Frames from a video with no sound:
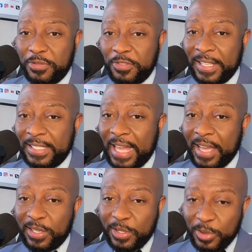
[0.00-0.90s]
Friends
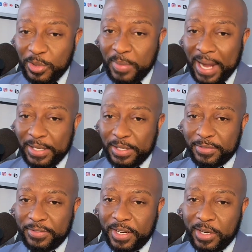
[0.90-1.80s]
like you, my
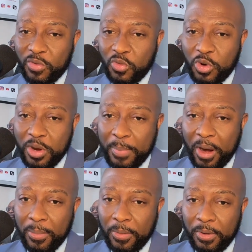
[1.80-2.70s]
dear friend Roy
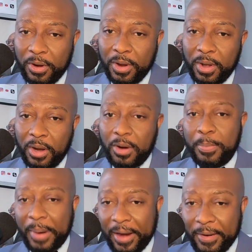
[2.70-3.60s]
Barber.
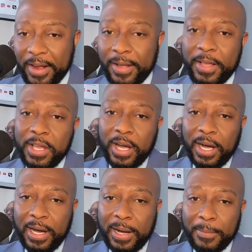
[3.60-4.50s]

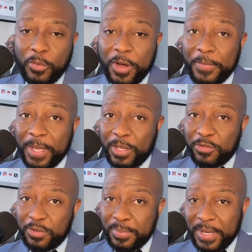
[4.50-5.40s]
Well, thank
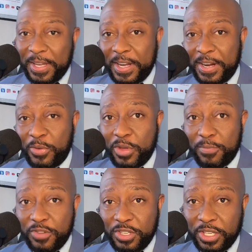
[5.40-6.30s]
you for being here. We
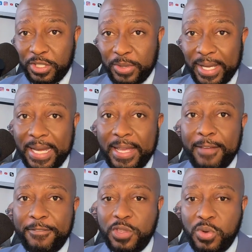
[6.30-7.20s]
appreciate you. Again,
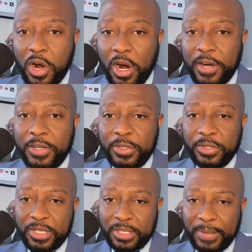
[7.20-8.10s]
if you are new
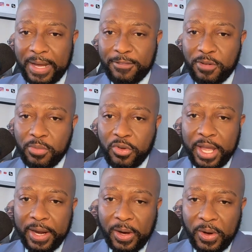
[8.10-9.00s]
to this platform,
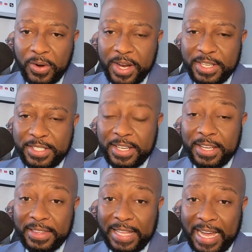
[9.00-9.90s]
we encourage
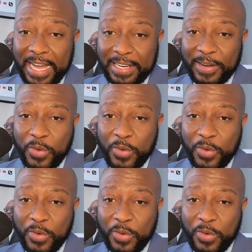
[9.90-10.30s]
that.